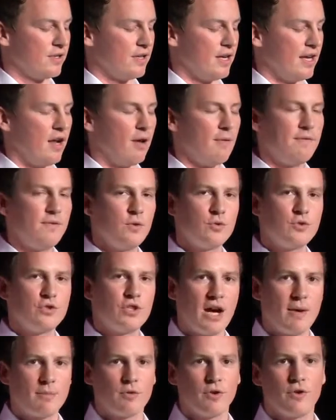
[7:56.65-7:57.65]
and help fuel
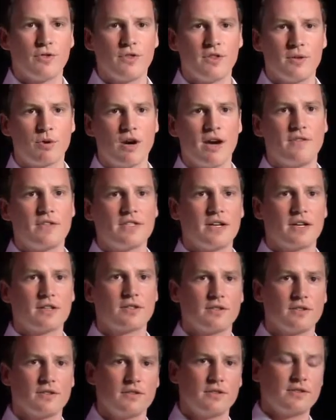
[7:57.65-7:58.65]
job growth in the private
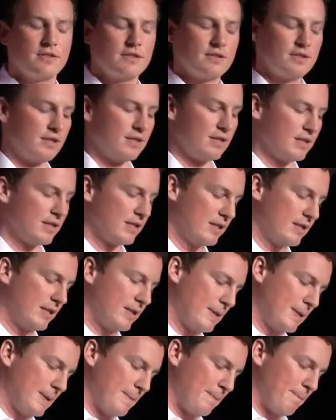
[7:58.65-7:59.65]
sector.
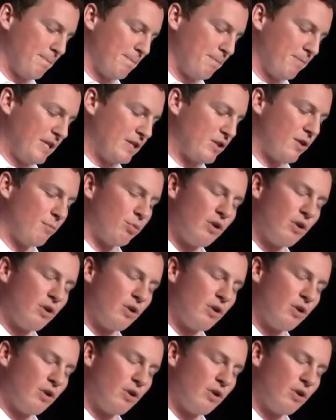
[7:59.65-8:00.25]
These aren't